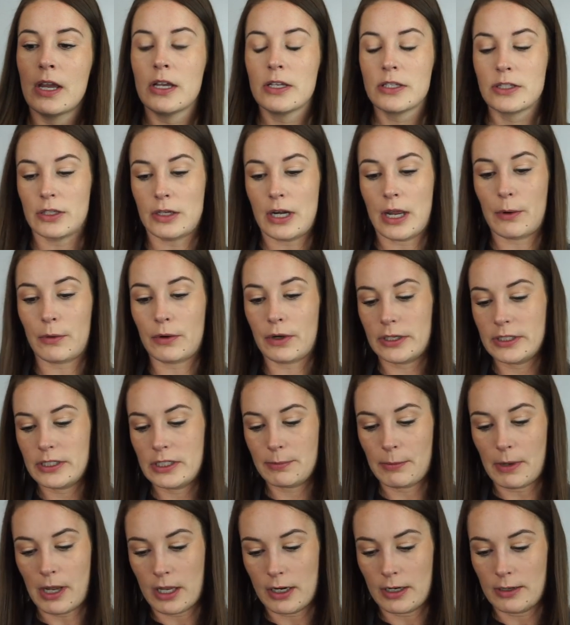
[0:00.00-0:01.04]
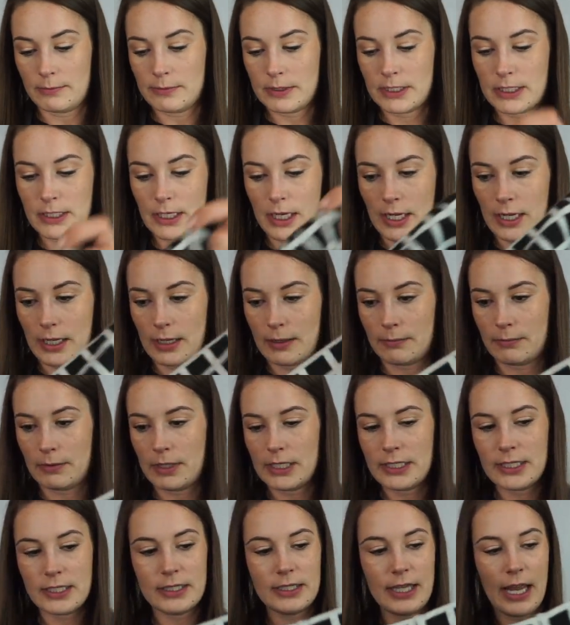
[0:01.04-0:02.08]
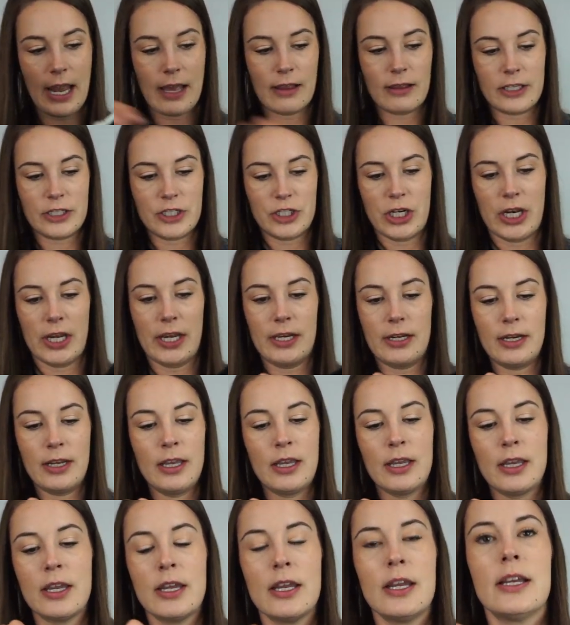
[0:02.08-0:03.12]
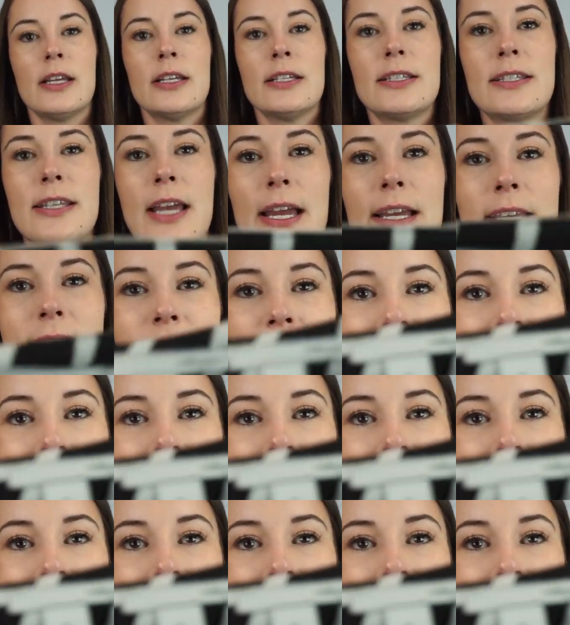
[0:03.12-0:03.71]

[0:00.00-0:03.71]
So now we're into bottoms. This is halogen, size